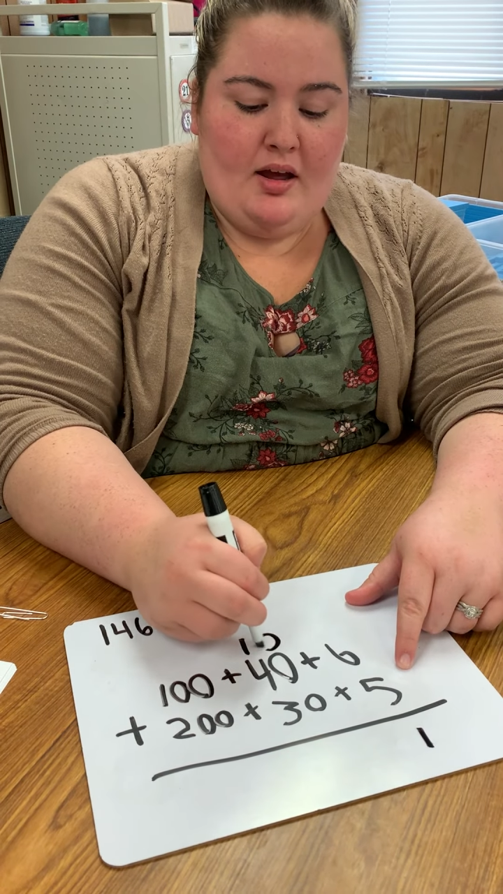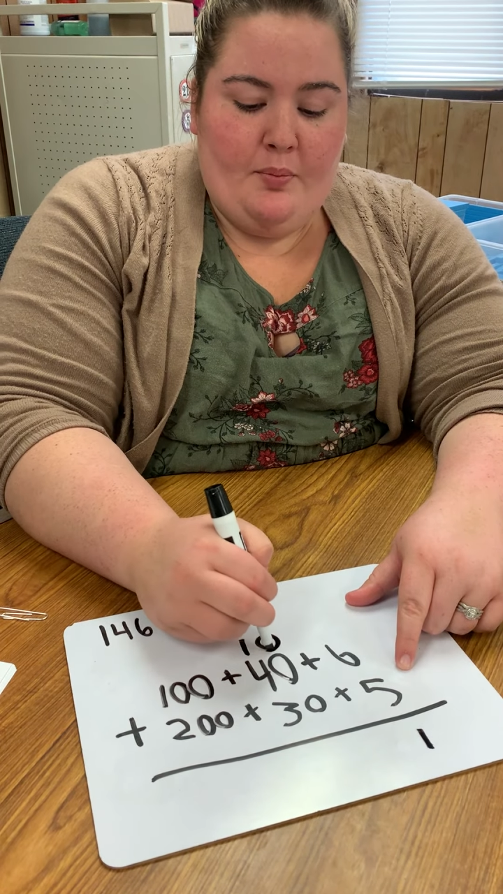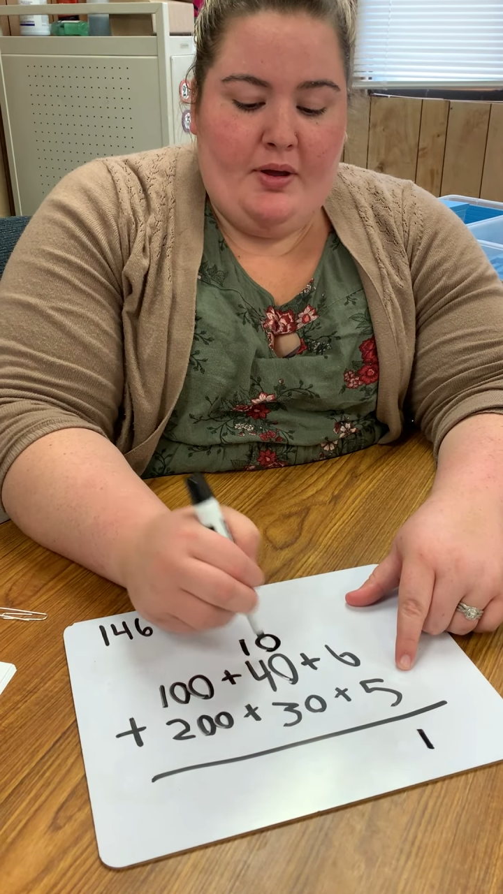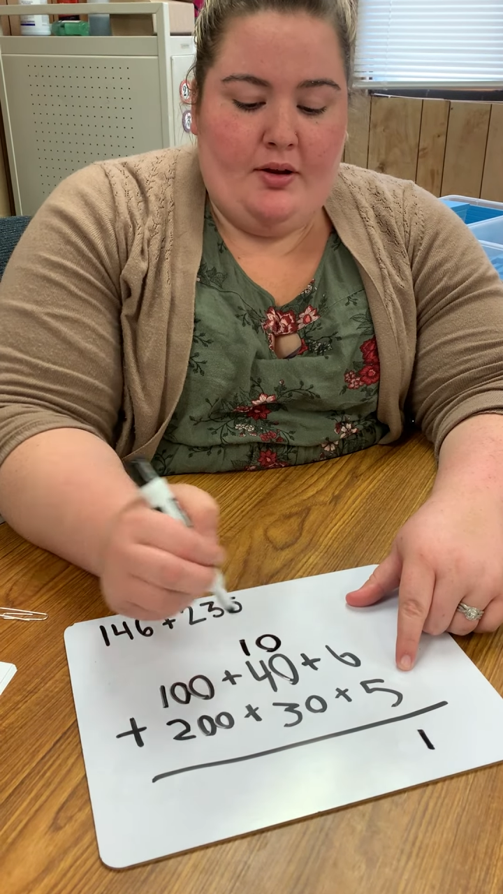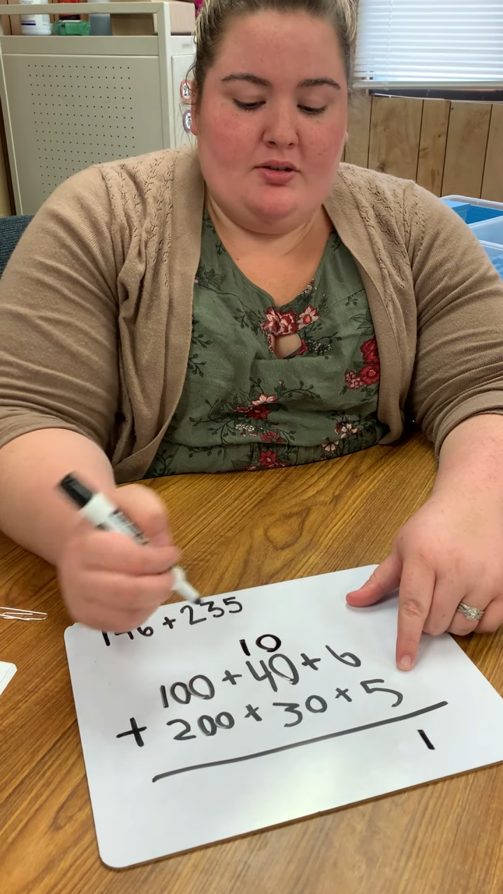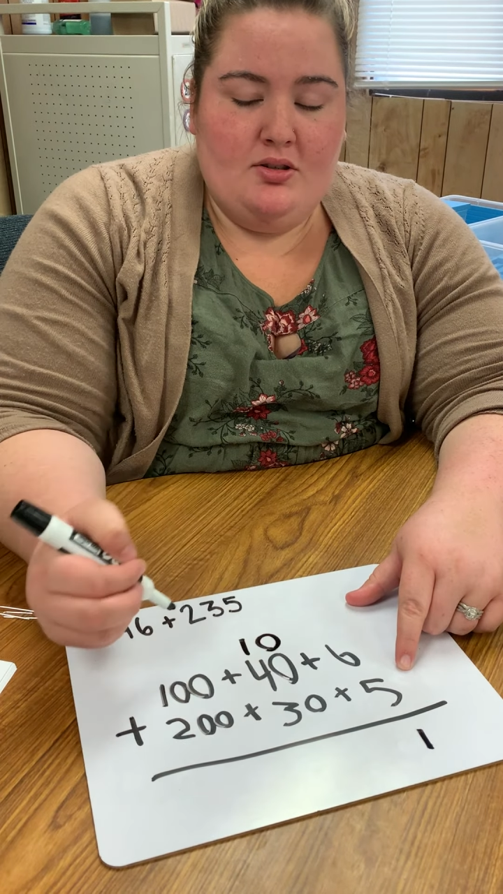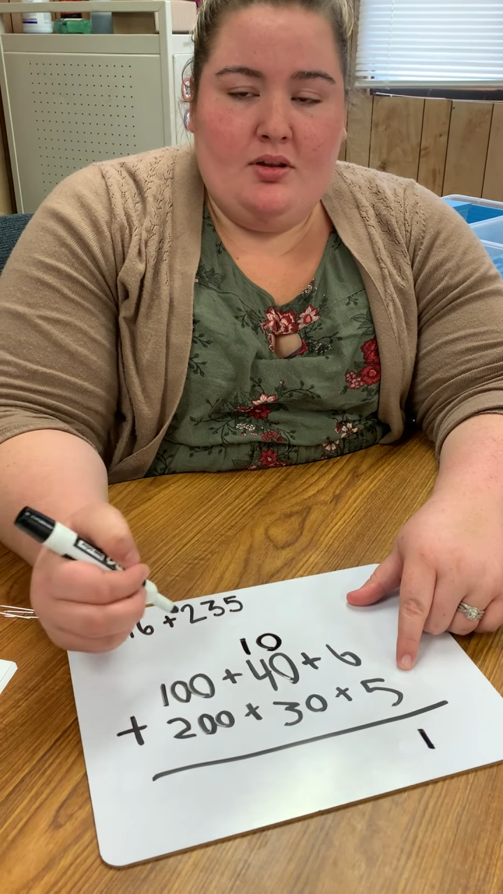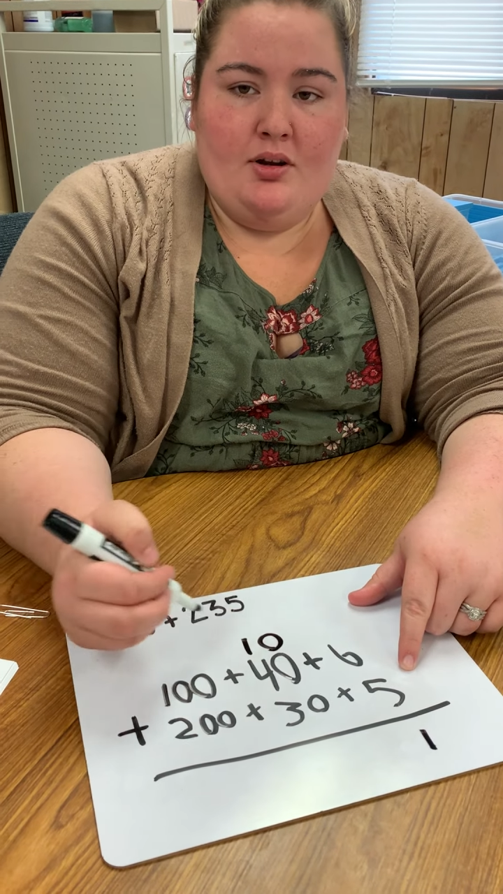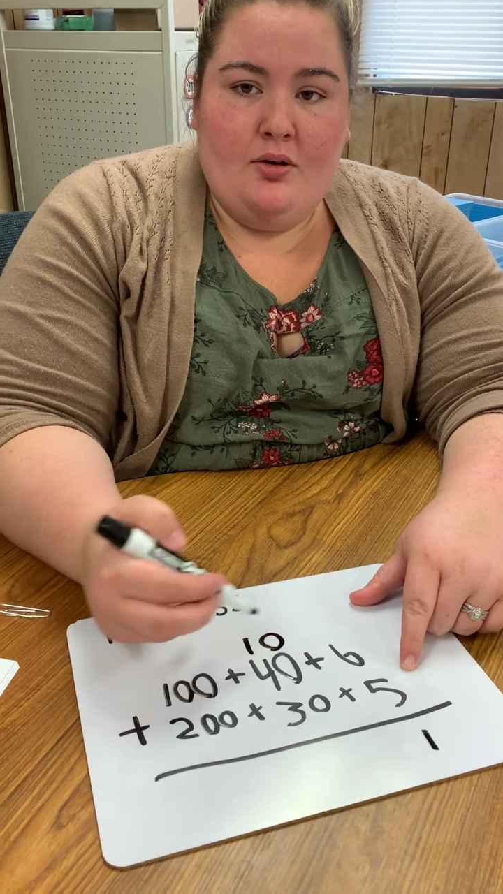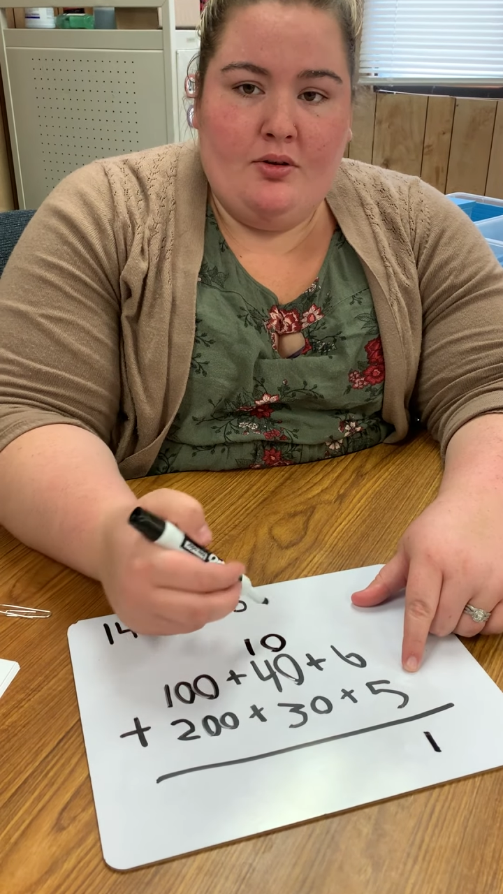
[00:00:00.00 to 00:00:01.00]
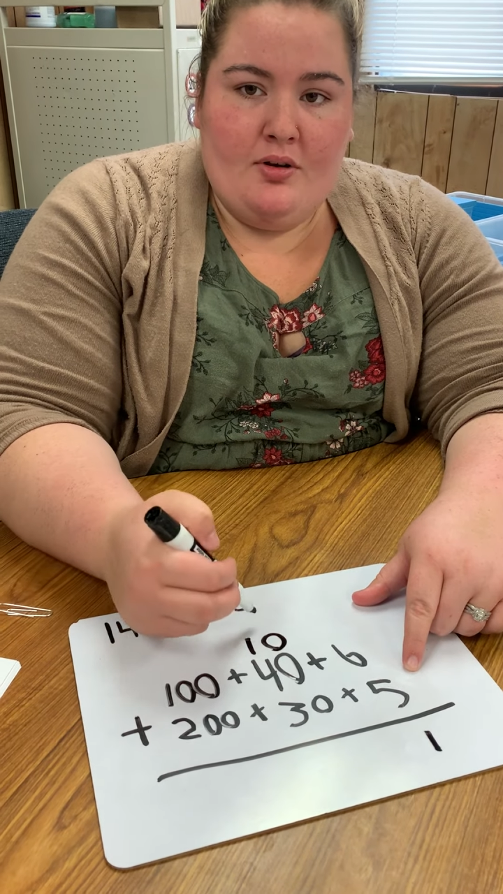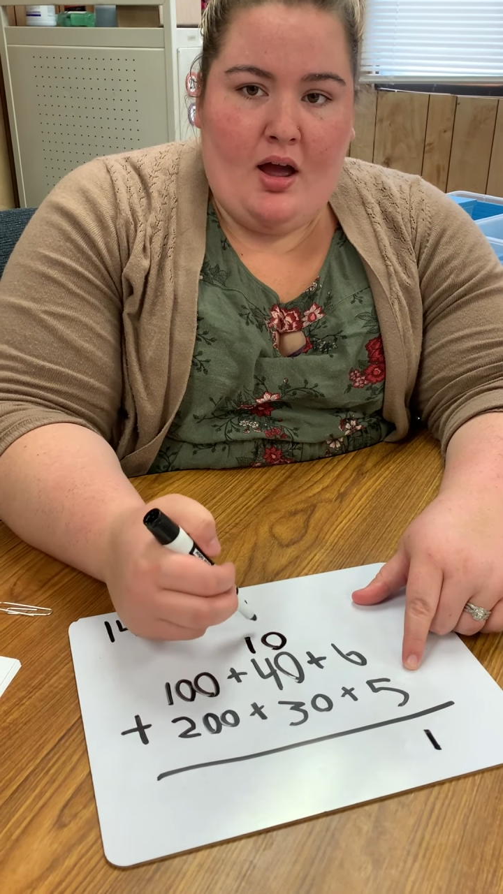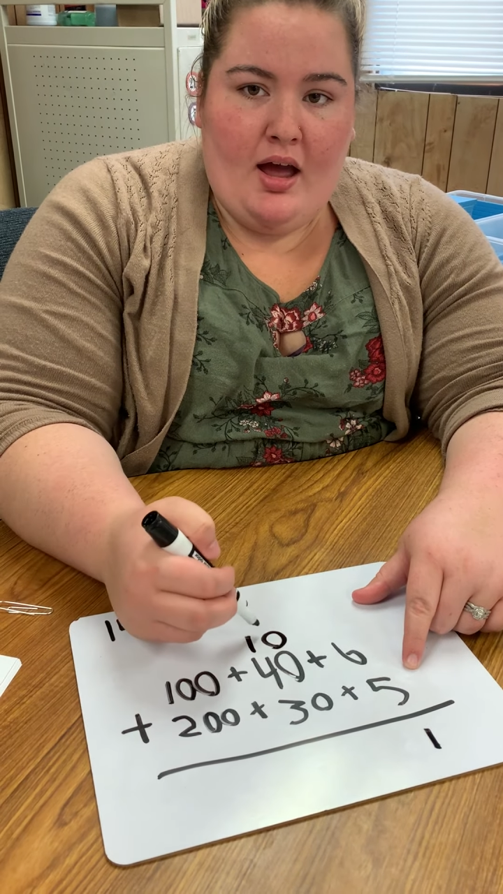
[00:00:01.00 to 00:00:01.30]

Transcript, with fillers: up here so they know they're not